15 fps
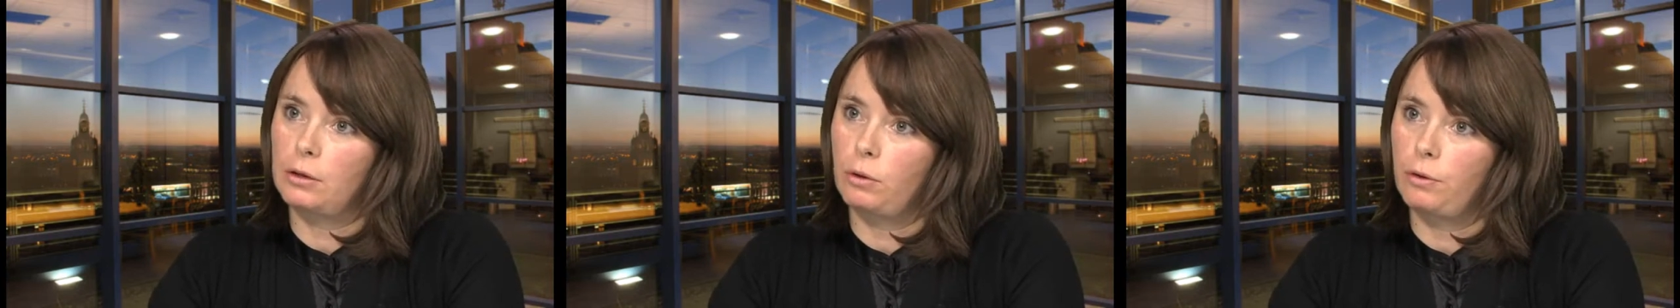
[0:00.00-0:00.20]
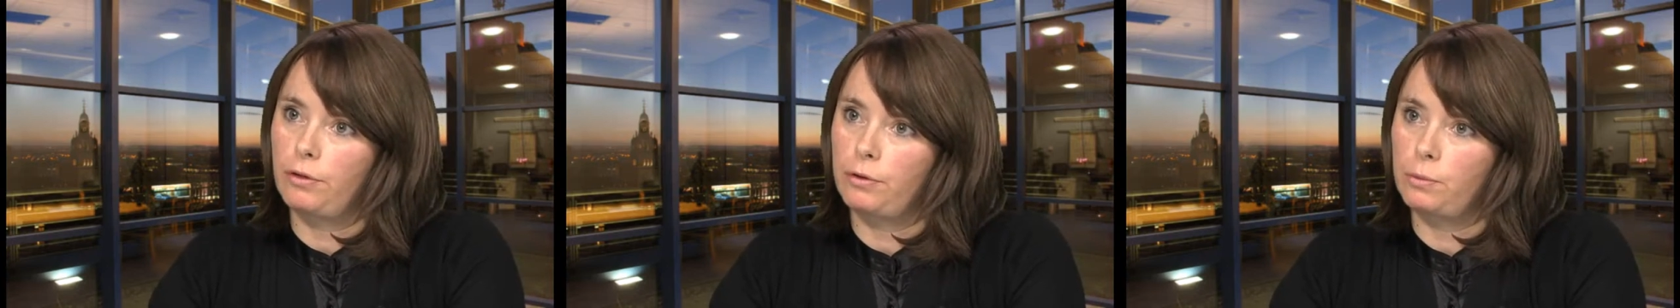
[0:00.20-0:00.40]

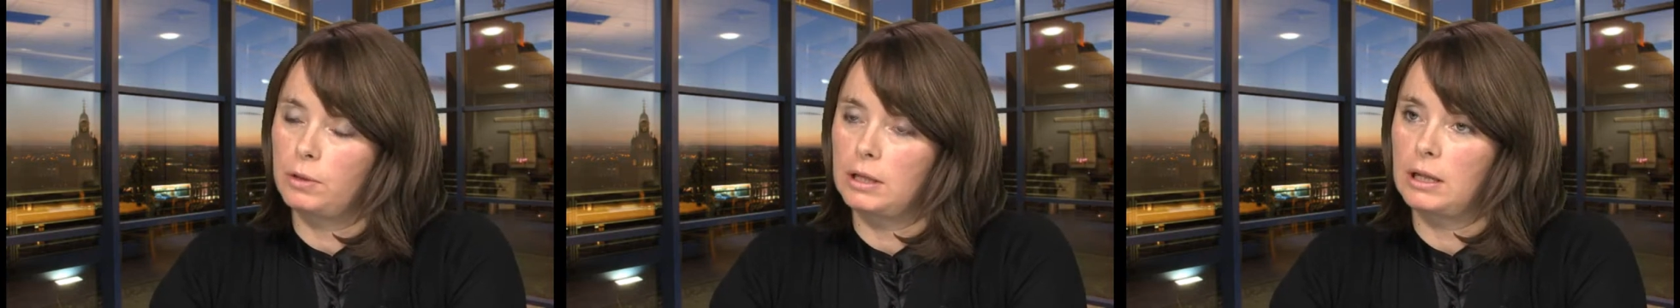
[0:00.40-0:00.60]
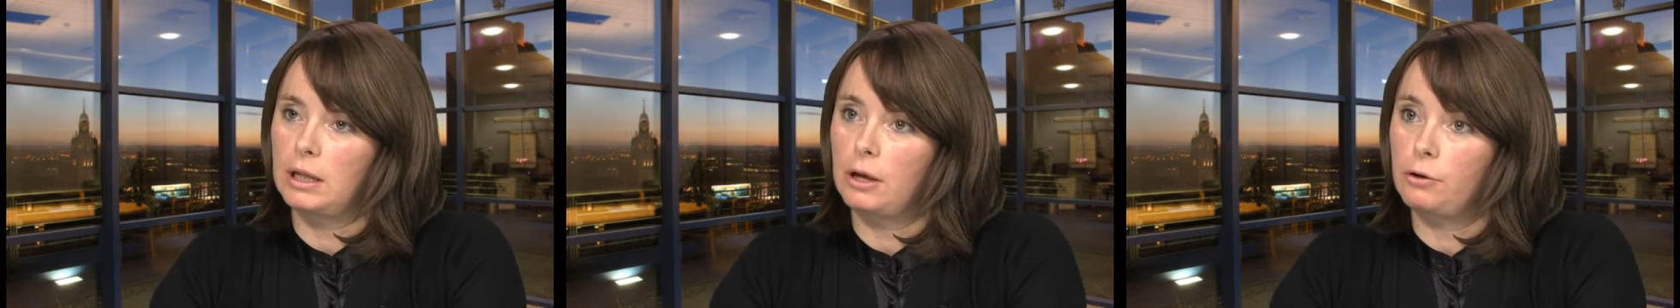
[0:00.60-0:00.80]
law that
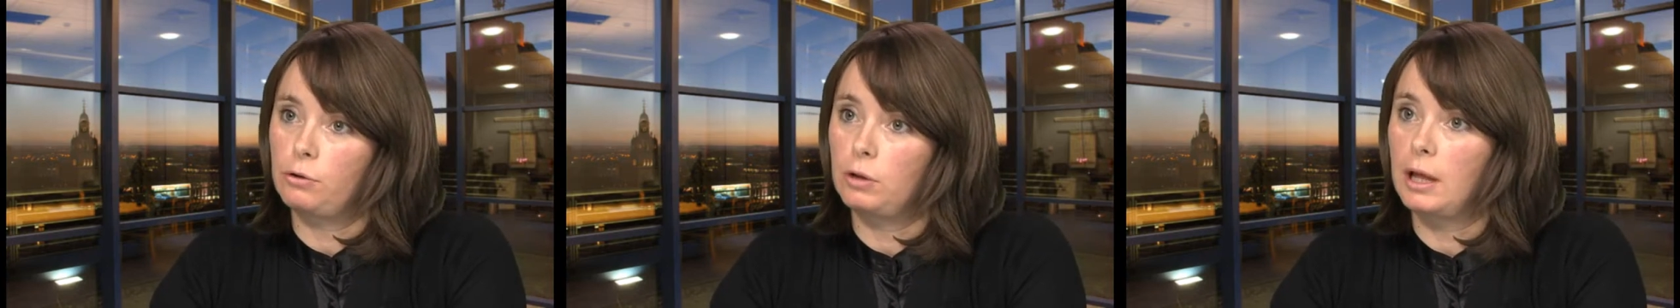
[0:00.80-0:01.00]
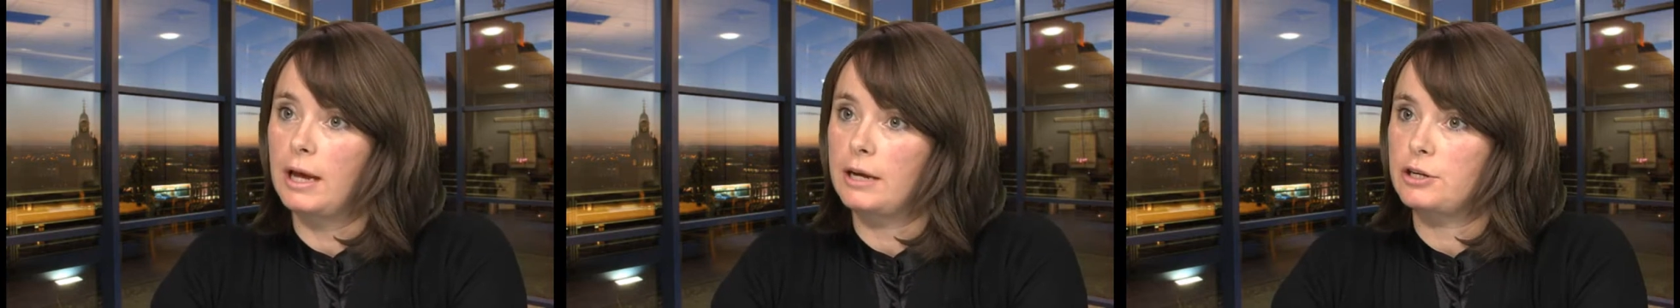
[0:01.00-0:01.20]
will allow
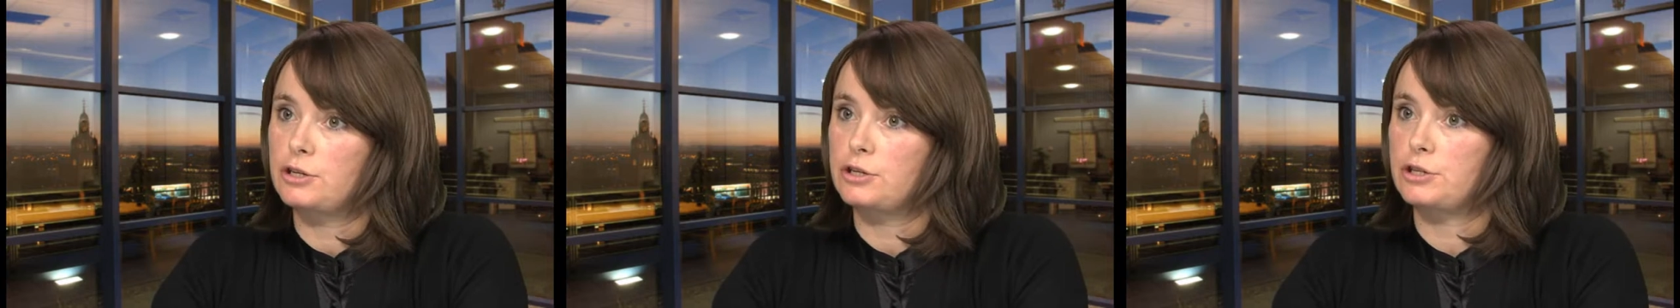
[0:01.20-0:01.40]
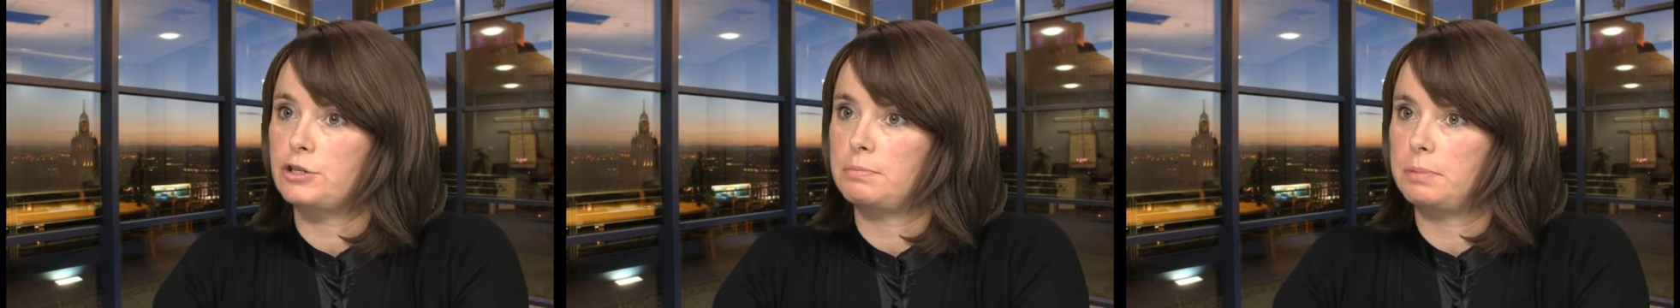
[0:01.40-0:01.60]

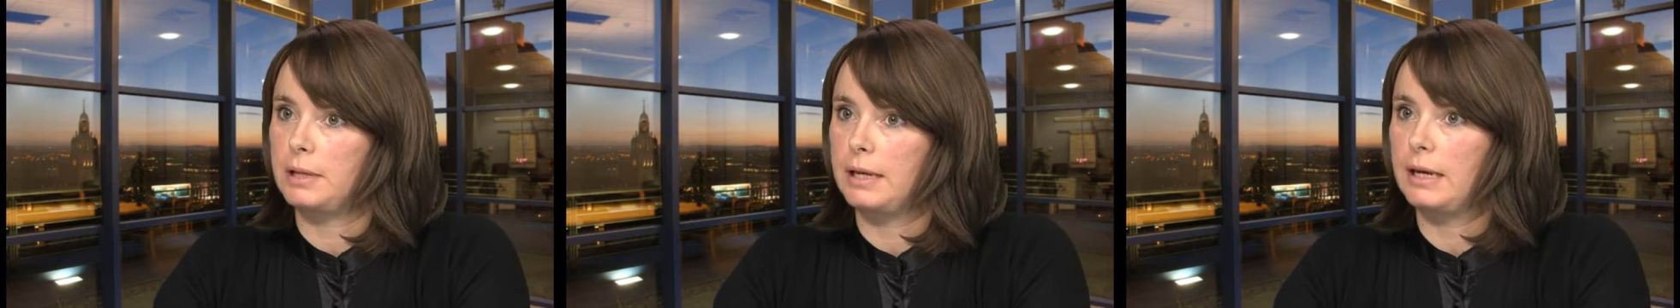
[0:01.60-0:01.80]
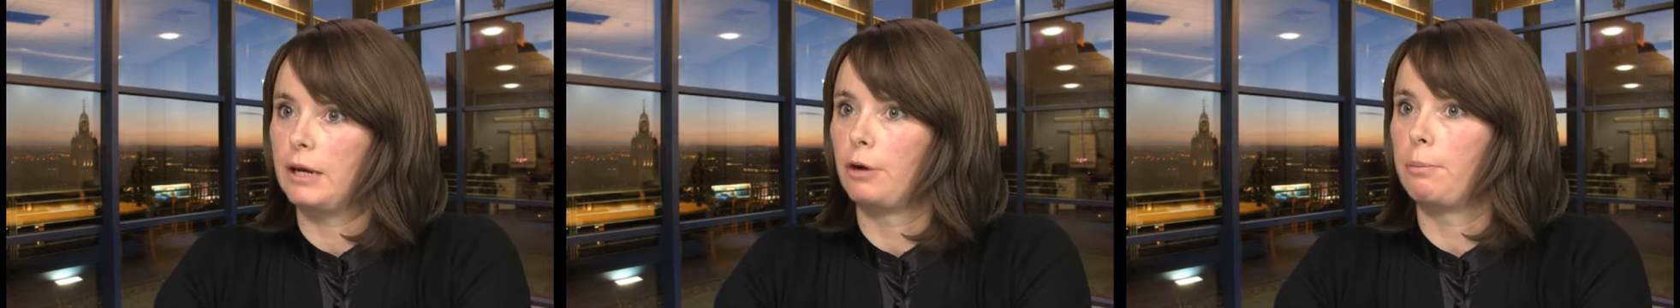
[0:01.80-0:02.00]
lecturers to
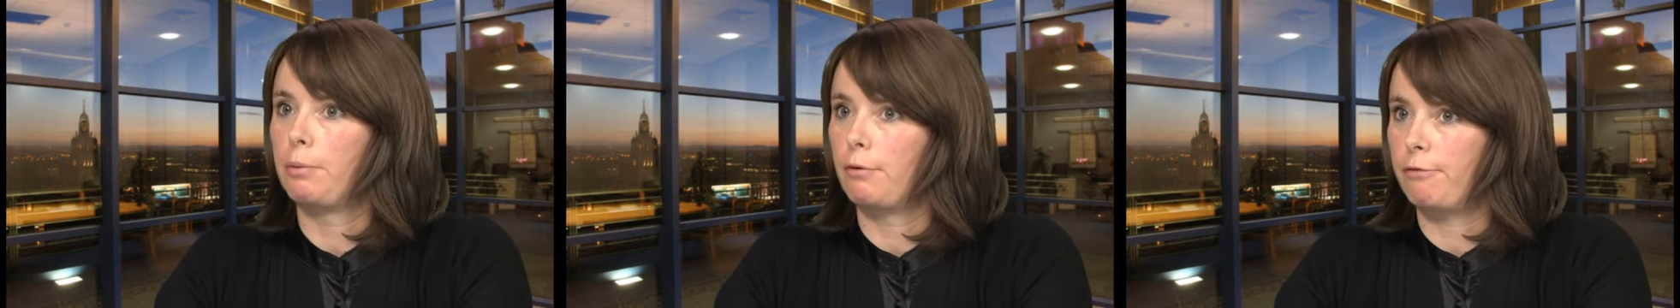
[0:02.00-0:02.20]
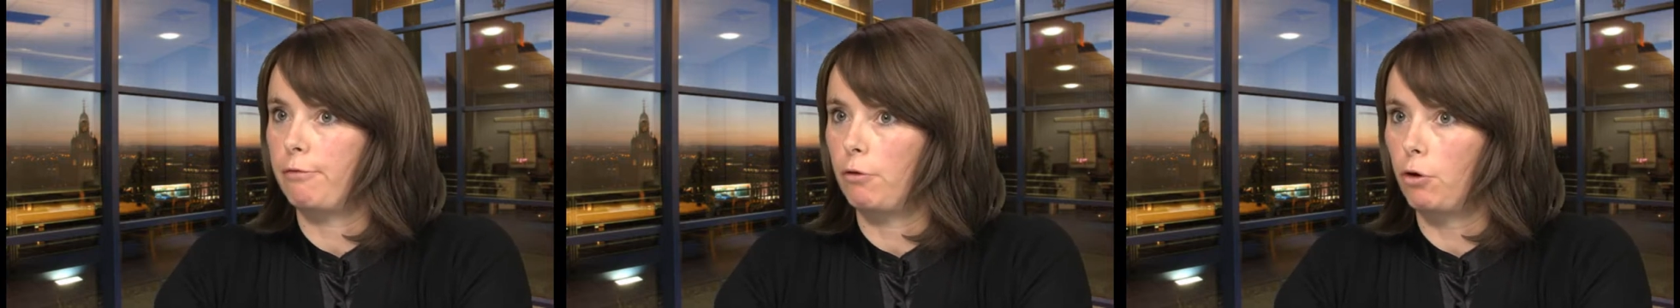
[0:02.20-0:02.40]
play or
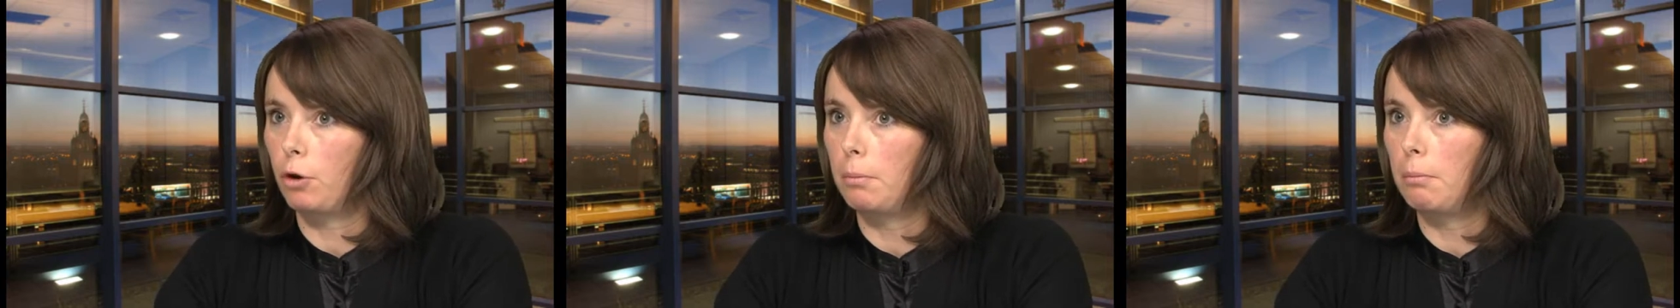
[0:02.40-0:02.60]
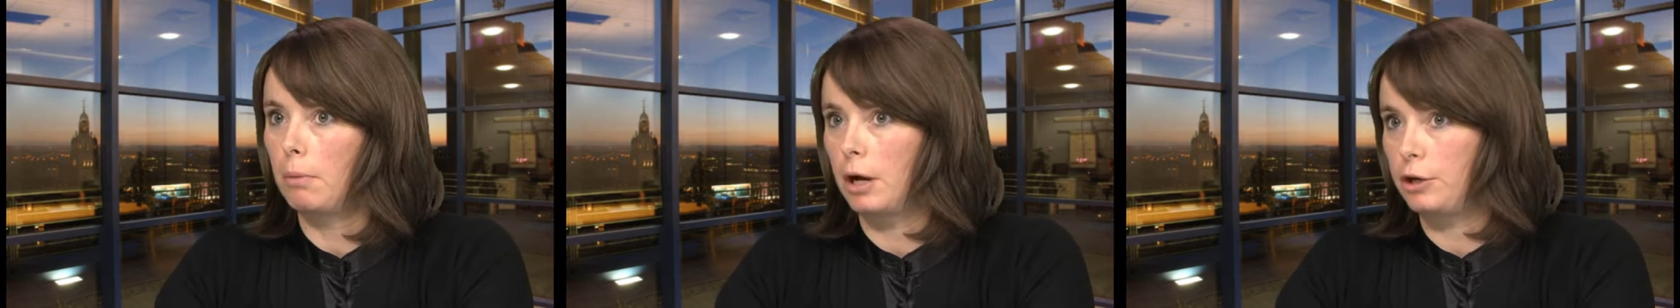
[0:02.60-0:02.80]
perform